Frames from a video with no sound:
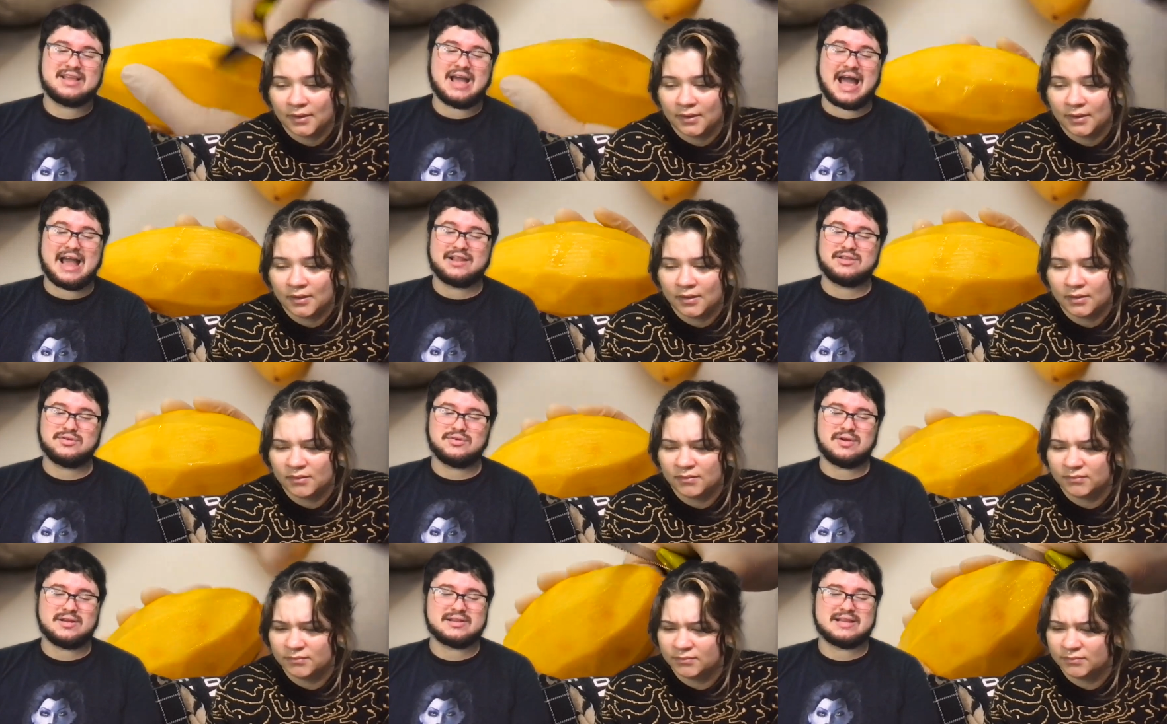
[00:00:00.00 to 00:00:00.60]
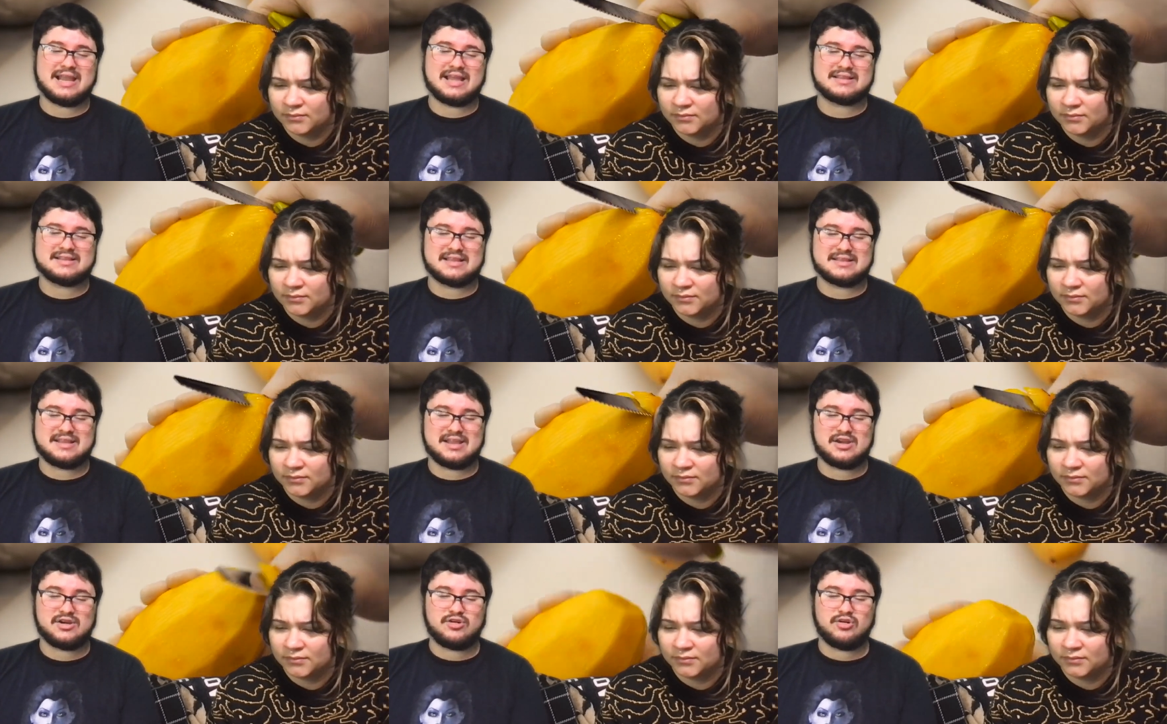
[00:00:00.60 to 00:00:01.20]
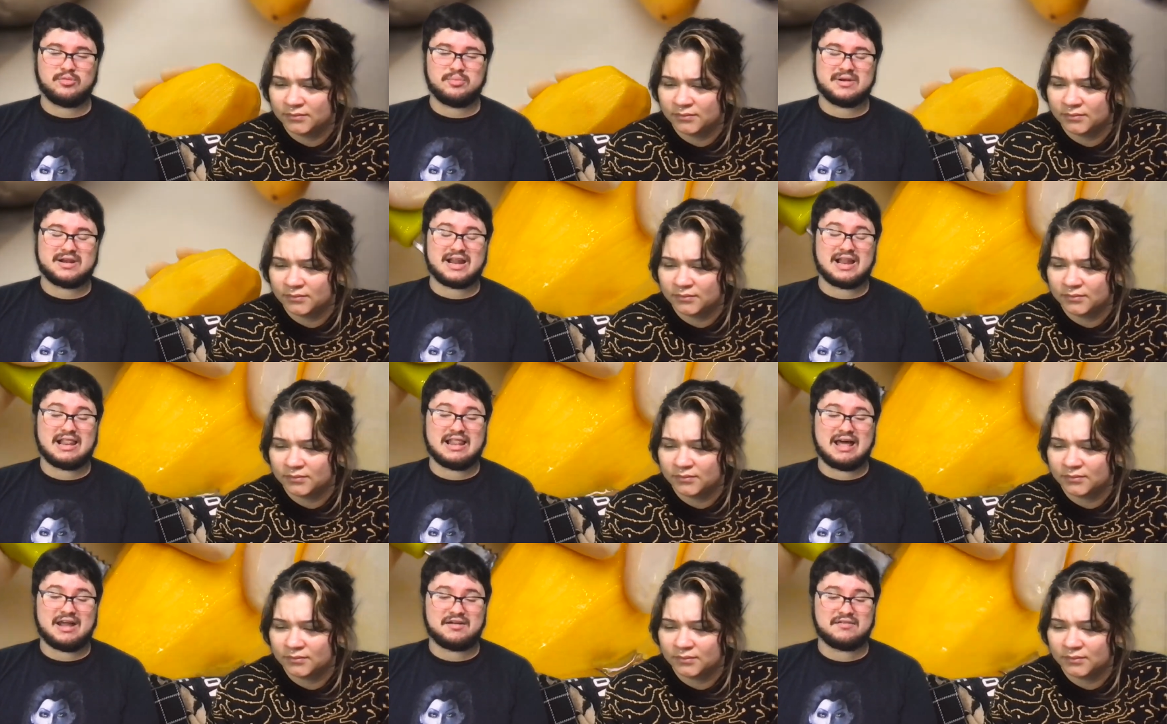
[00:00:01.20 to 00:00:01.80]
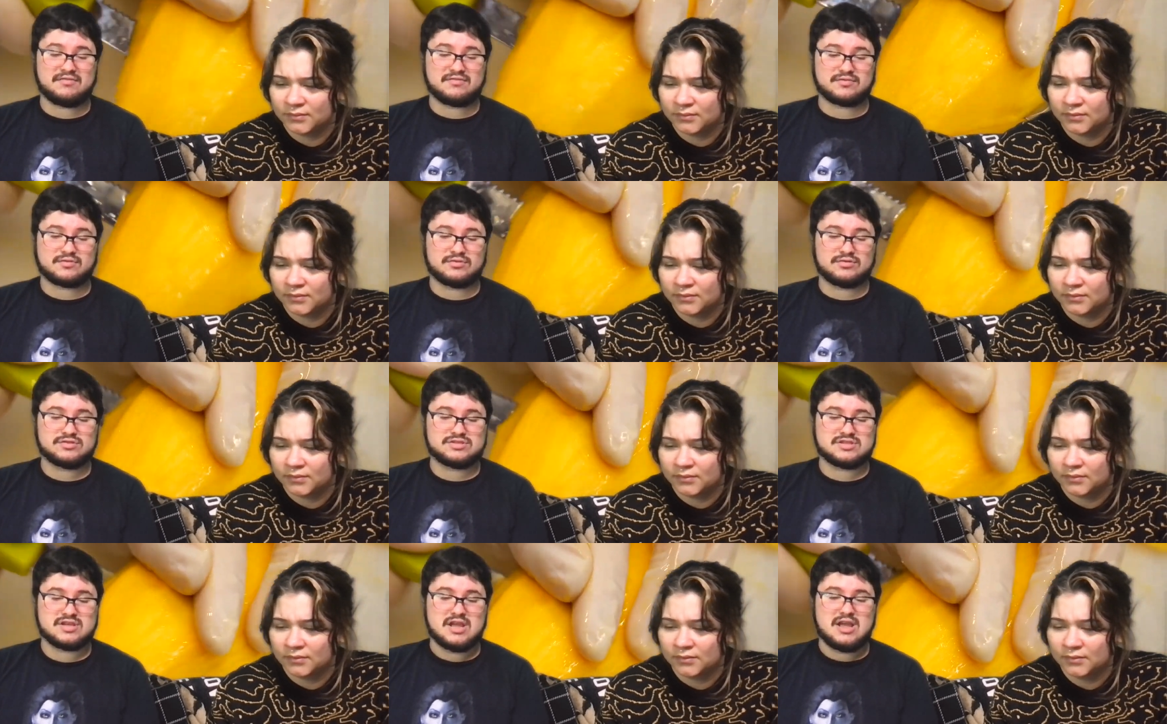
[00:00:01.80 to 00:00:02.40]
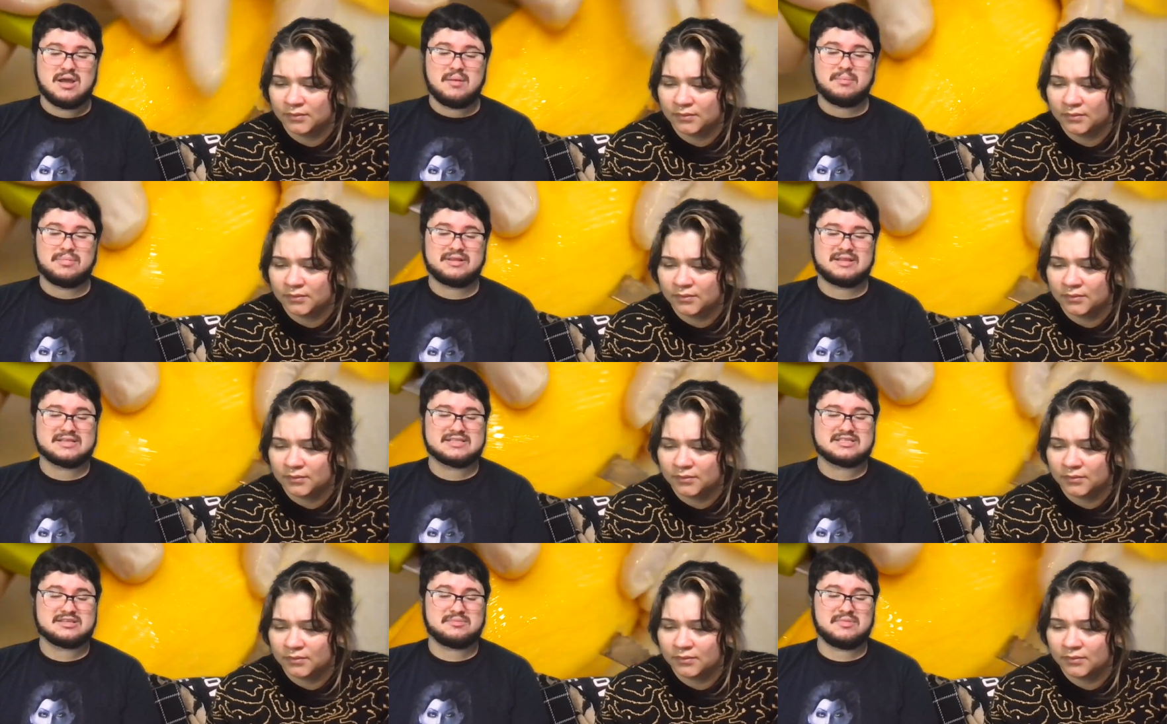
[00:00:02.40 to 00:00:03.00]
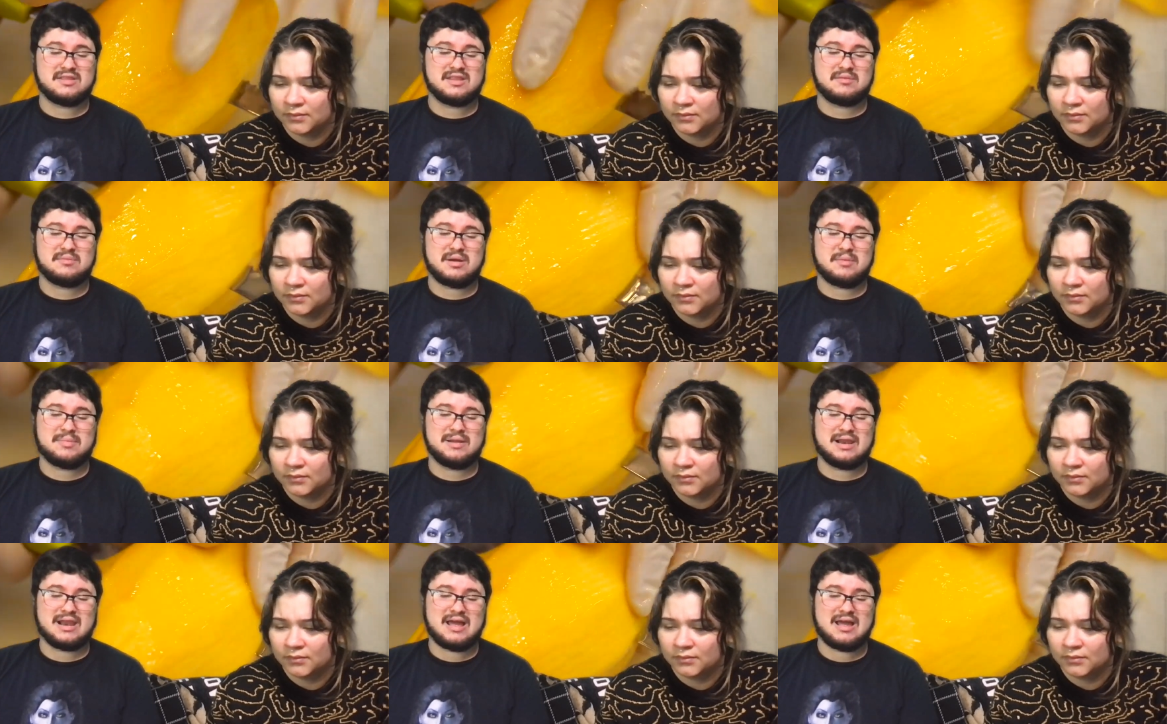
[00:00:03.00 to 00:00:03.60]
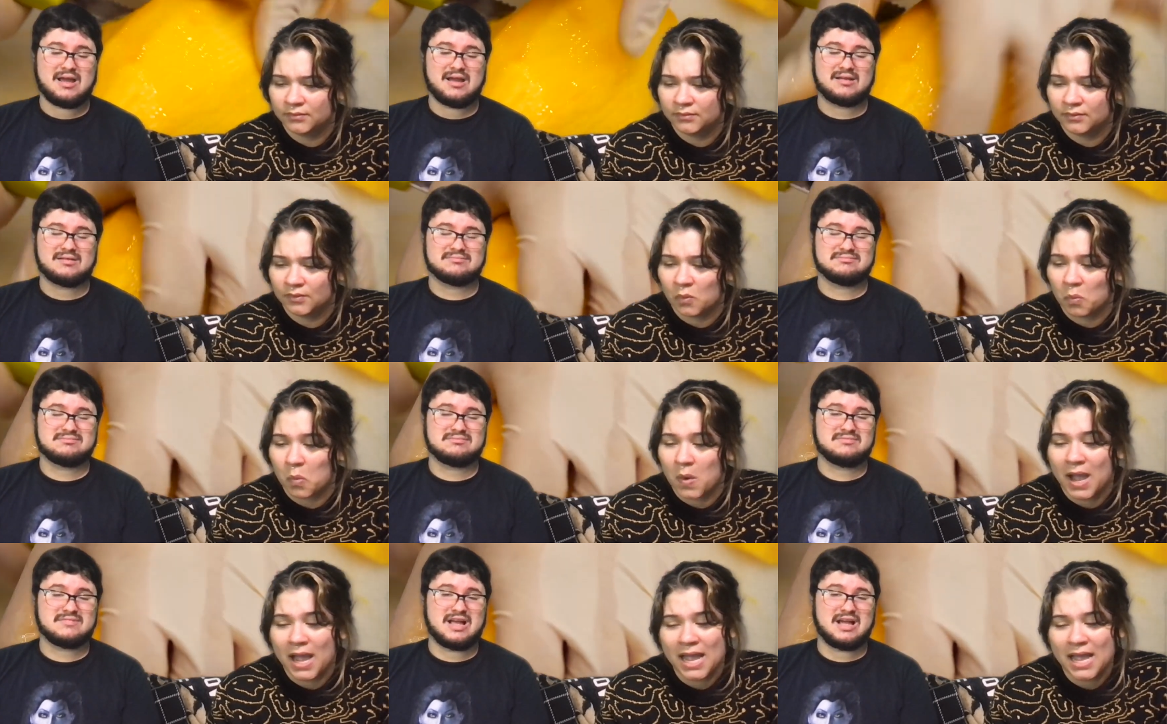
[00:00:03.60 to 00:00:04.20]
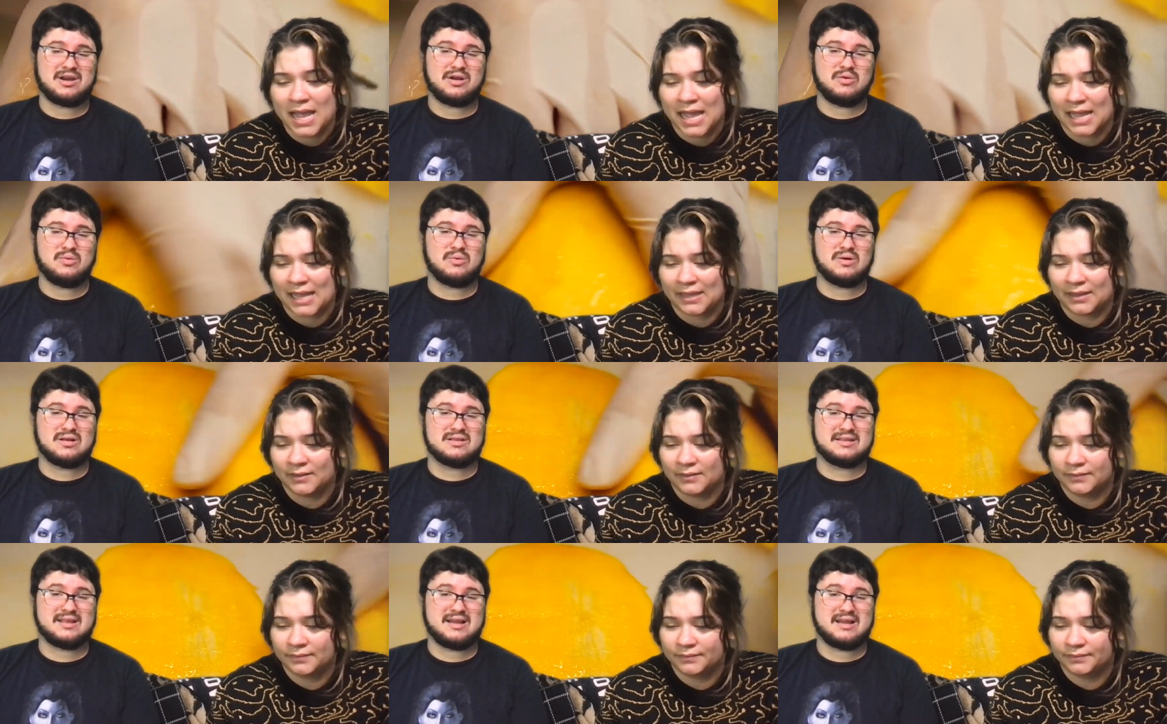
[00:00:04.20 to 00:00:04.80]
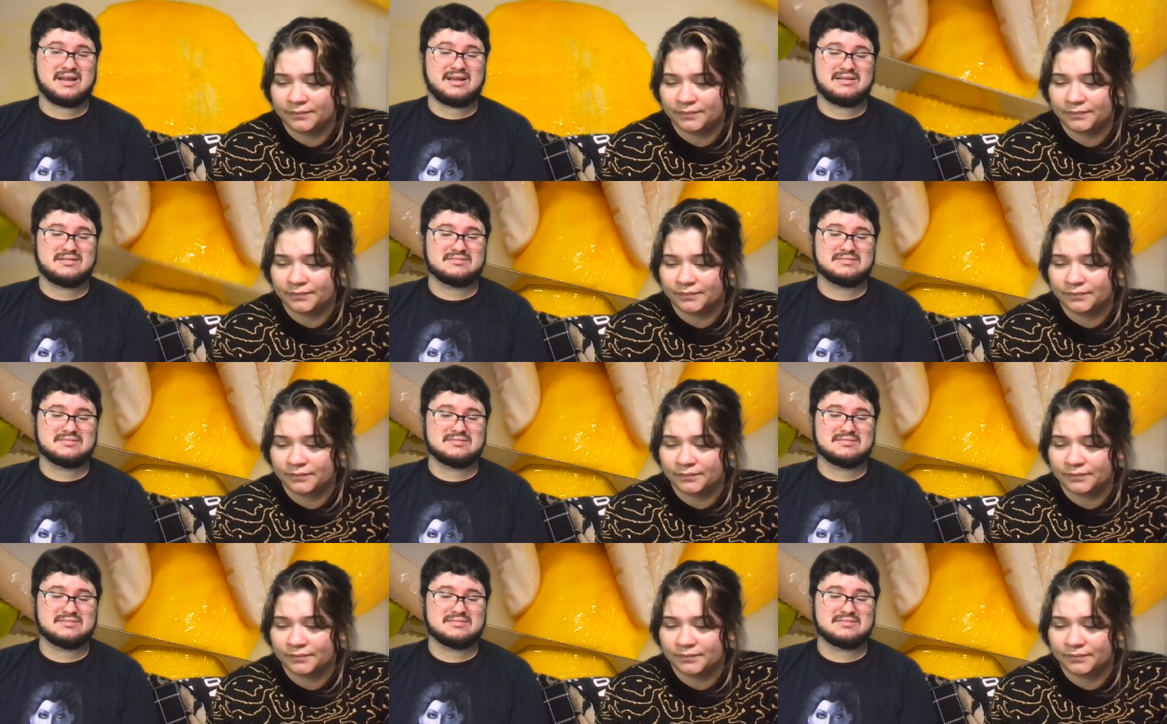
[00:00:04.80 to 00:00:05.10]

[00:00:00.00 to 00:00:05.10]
Speaker 1: I do like that they incorporate a lot of fruits, but then some of them might be like, mm, I don't want that.